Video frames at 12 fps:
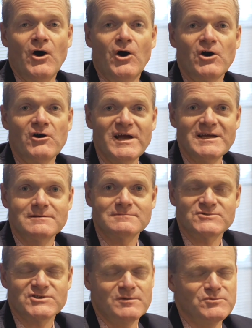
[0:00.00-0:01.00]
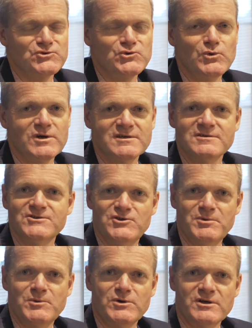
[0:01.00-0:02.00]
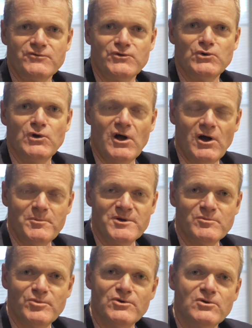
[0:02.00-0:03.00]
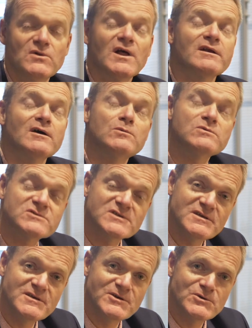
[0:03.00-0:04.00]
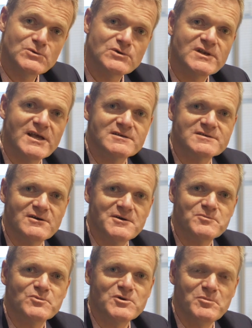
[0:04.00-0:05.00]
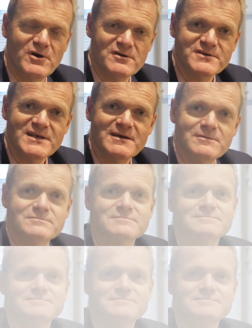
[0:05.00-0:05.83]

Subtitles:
All right, same as always, you've been wonderful, I've been Paul, and I will see you next time. Goodbye for now.